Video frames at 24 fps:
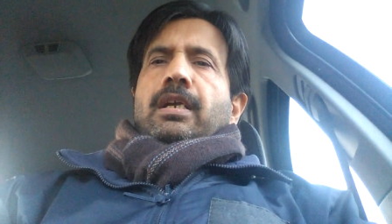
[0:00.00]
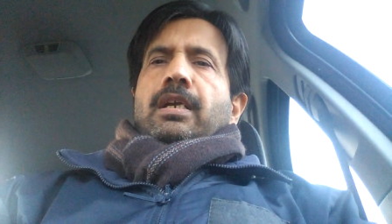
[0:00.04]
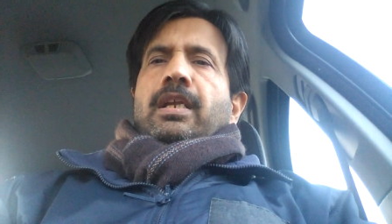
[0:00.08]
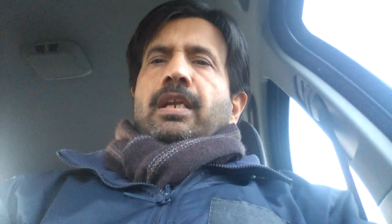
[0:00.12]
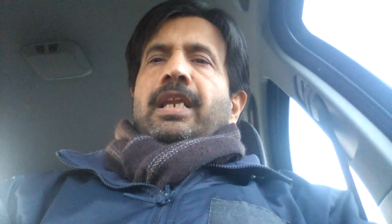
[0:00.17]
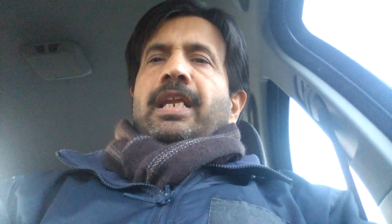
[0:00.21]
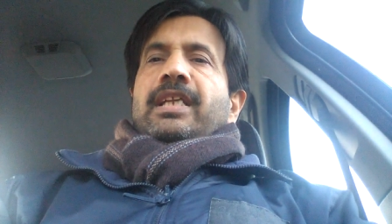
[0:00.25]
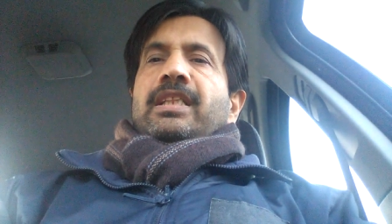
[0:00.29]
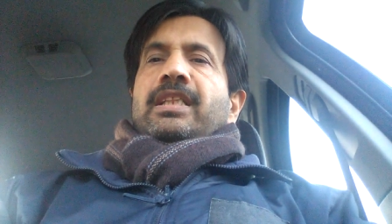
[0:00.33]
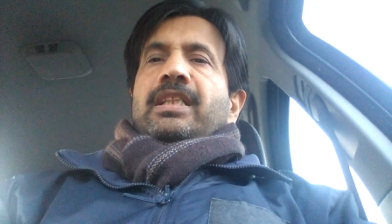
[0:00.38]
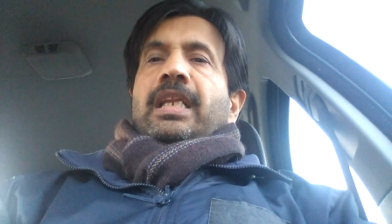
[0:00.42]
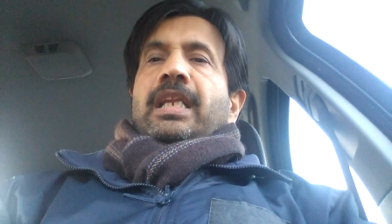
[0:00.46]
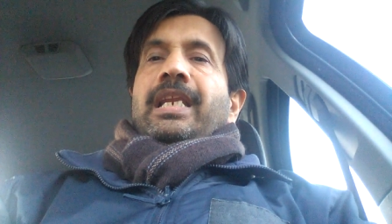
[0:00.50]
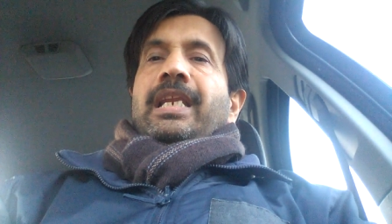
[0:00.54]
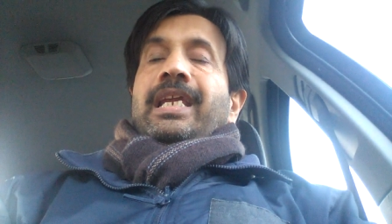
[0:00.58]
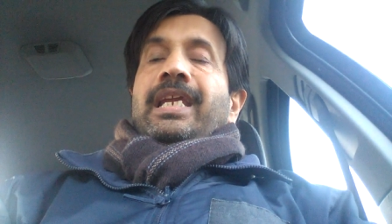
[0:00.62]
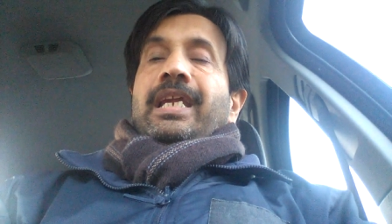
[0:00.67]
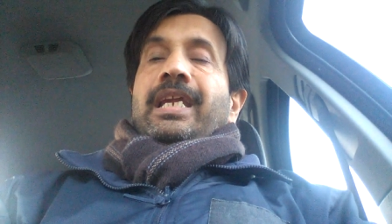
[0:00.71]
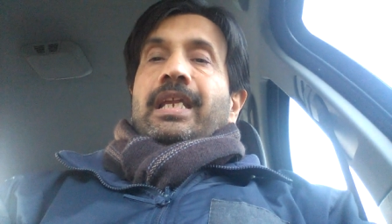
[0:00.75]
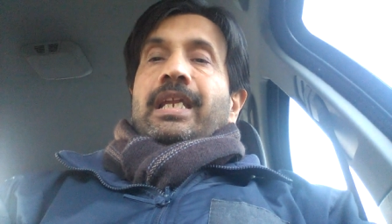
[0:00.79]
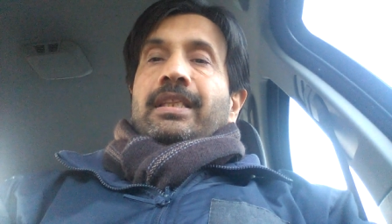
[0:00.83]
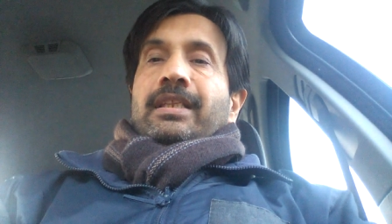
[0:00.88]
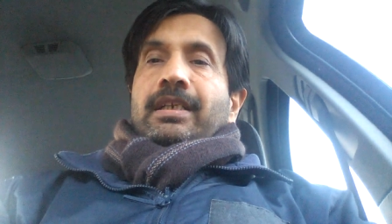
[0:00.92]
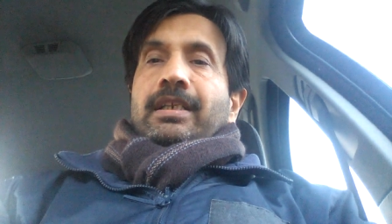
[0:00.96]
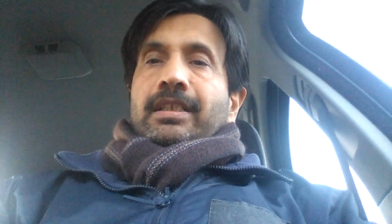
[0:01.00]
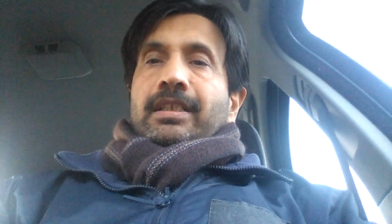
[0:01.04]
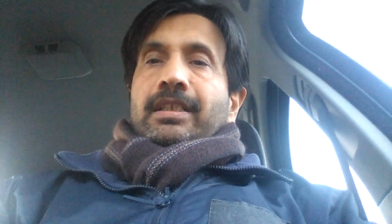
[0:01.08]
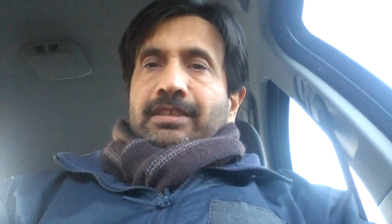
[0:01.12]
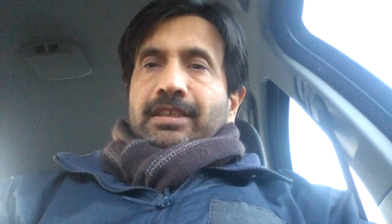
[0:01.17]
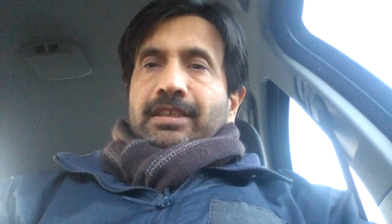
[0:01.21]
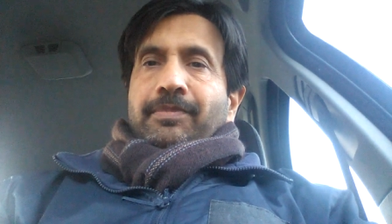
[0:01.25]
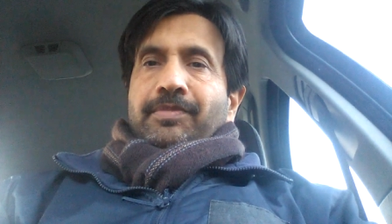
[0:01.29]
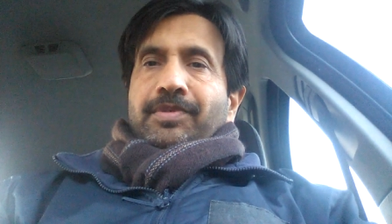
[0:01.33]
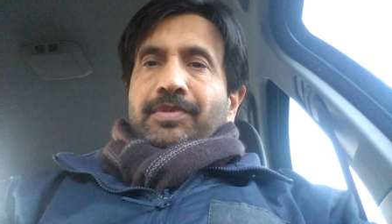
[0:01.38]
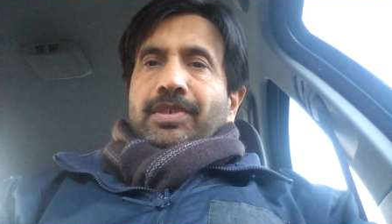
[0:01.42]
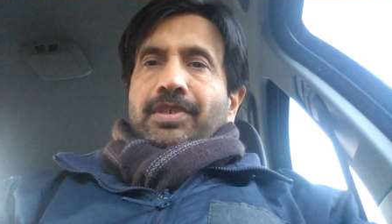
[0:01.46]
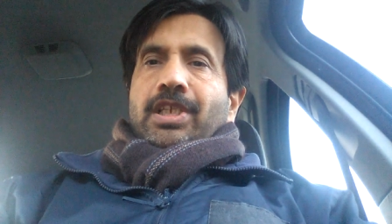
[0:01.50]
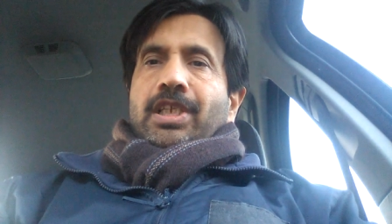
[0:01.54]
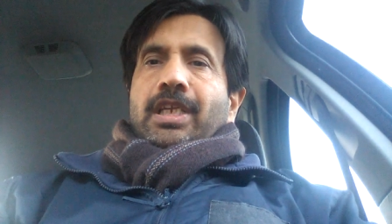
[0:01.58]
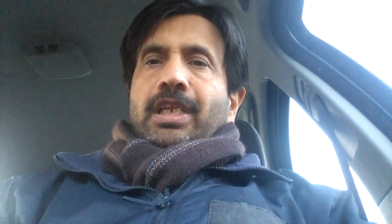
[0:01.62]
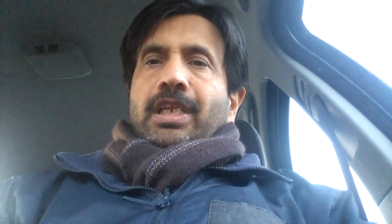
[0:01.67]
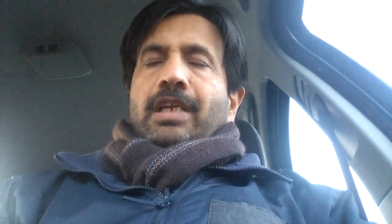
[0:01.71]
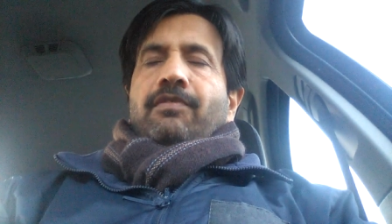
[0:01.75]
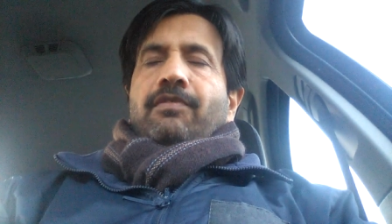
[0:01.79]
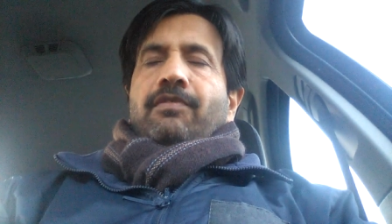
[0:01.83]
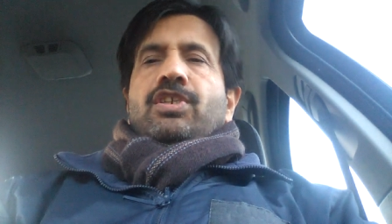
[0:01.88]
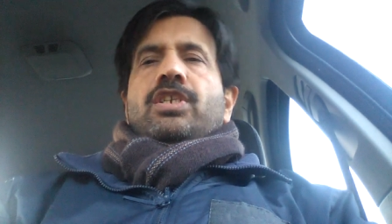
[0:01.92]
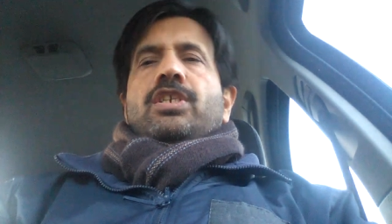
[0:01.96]
click the link in the description
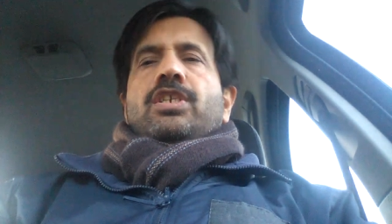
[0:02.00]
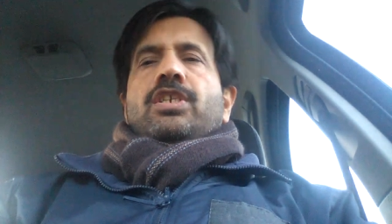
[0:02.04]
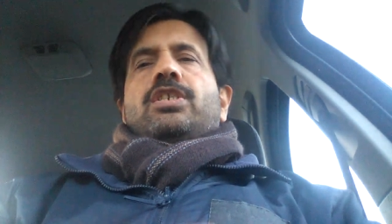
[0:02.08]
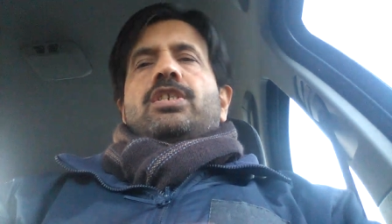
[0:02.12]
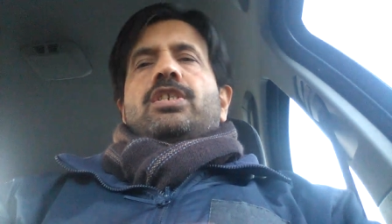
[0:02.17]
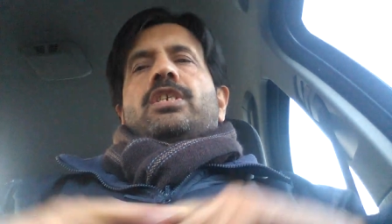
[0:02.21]
area which is